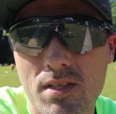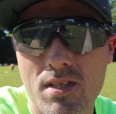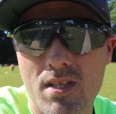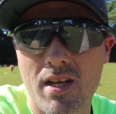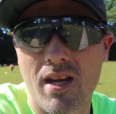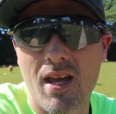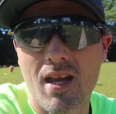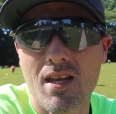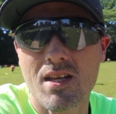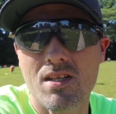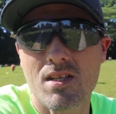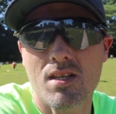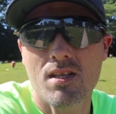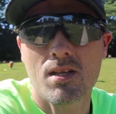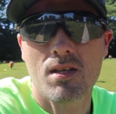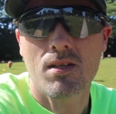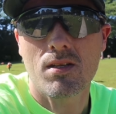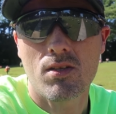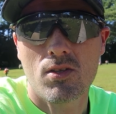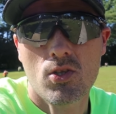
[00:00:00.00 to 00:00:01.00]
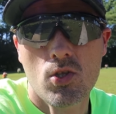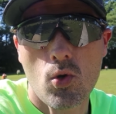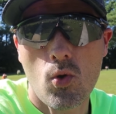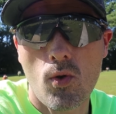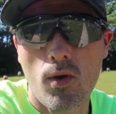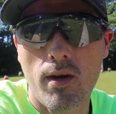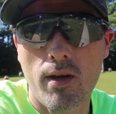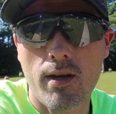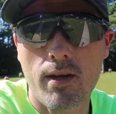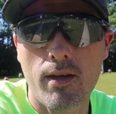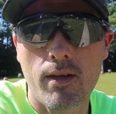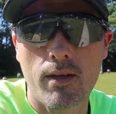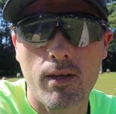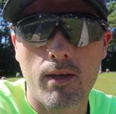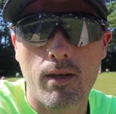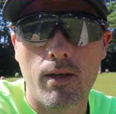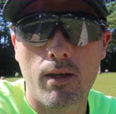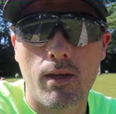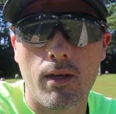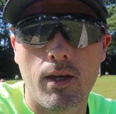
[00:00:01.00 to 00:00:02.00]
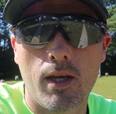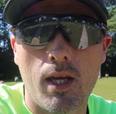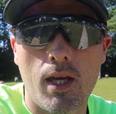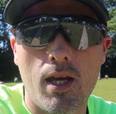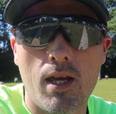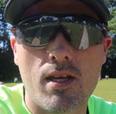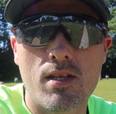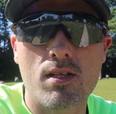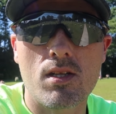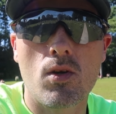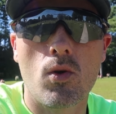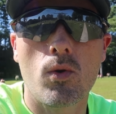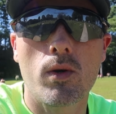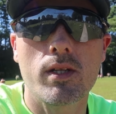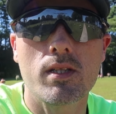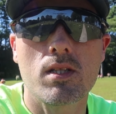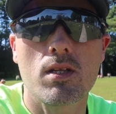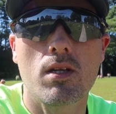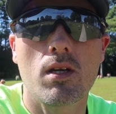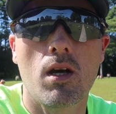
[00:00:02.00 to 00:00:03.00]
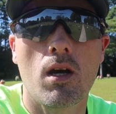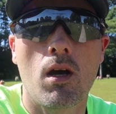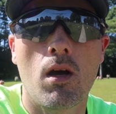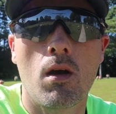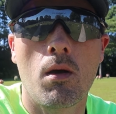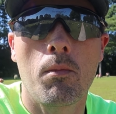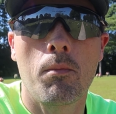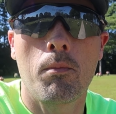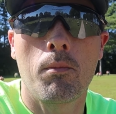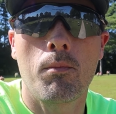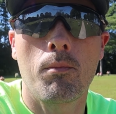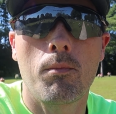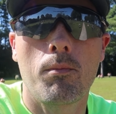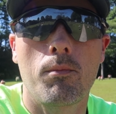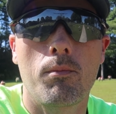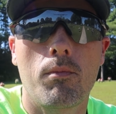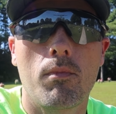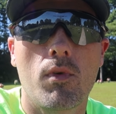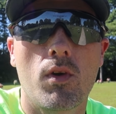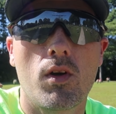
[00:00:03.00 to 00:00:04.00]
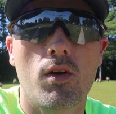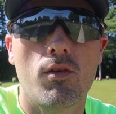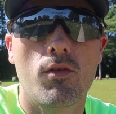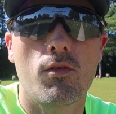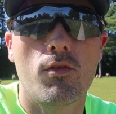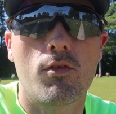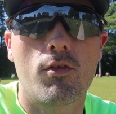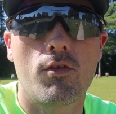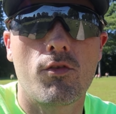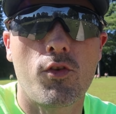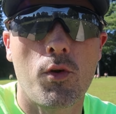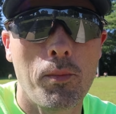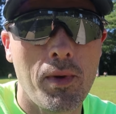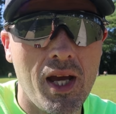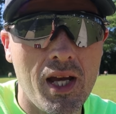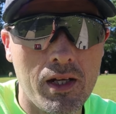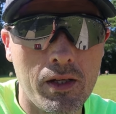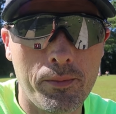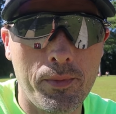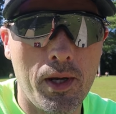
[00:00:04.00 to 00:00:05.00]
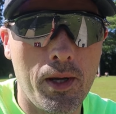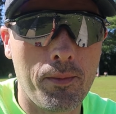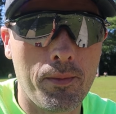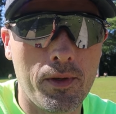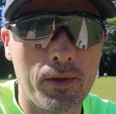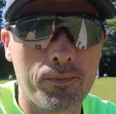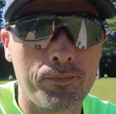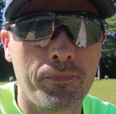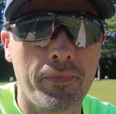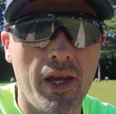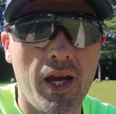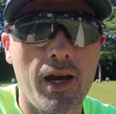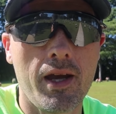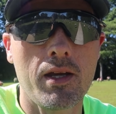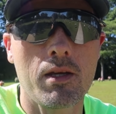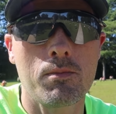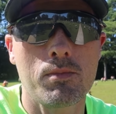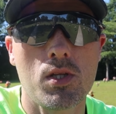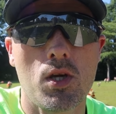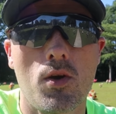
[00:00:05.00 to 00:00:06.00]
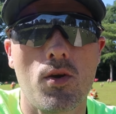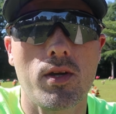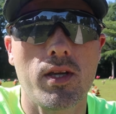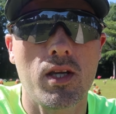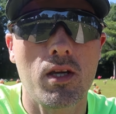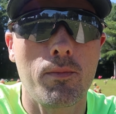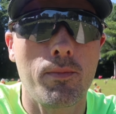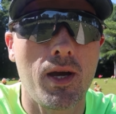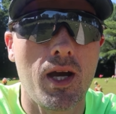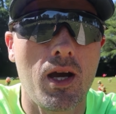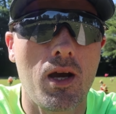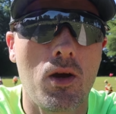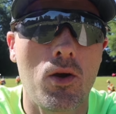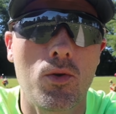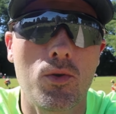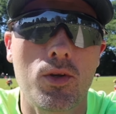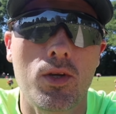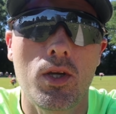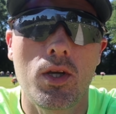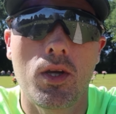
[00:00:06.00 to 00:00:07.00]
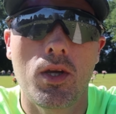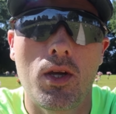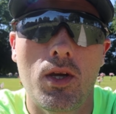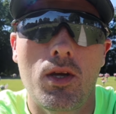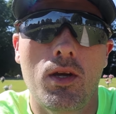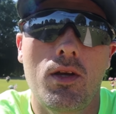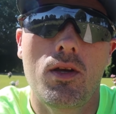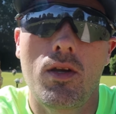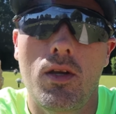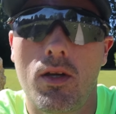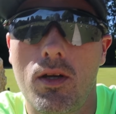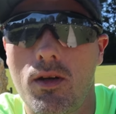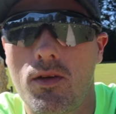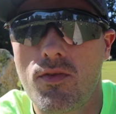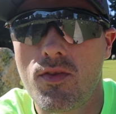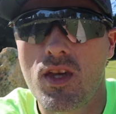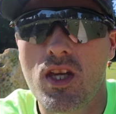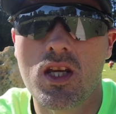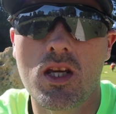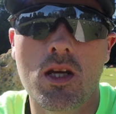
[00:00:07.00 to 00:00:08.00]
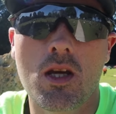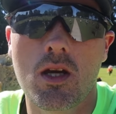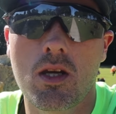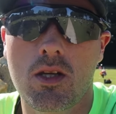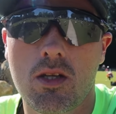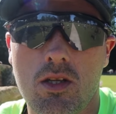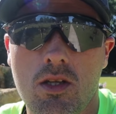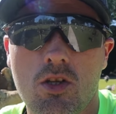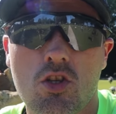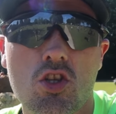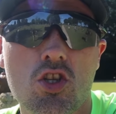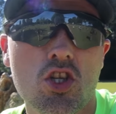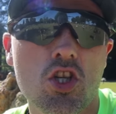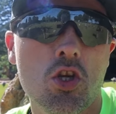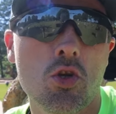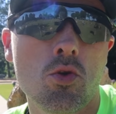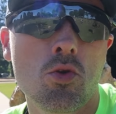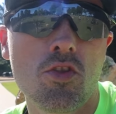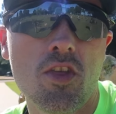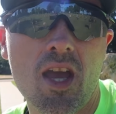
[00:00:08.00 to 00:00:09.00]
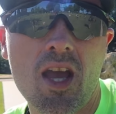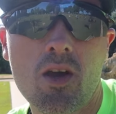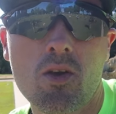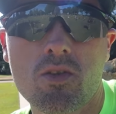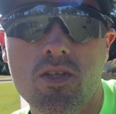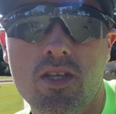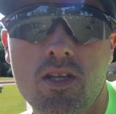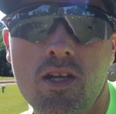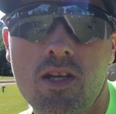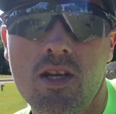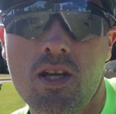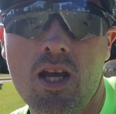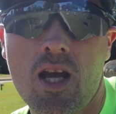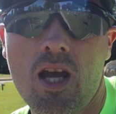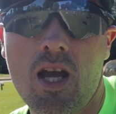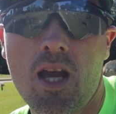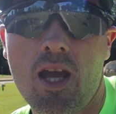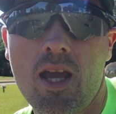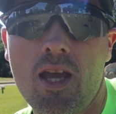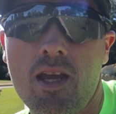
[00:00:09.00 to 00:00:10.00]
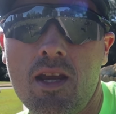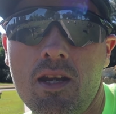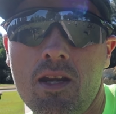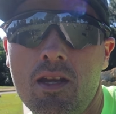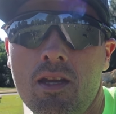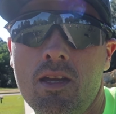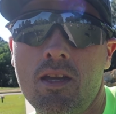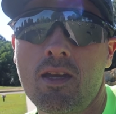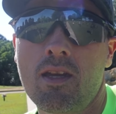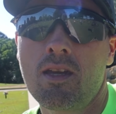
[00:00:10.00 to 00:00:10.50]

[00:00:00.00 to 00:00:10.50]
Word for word: today's story is going to come from Alabama. I am talking about the 2009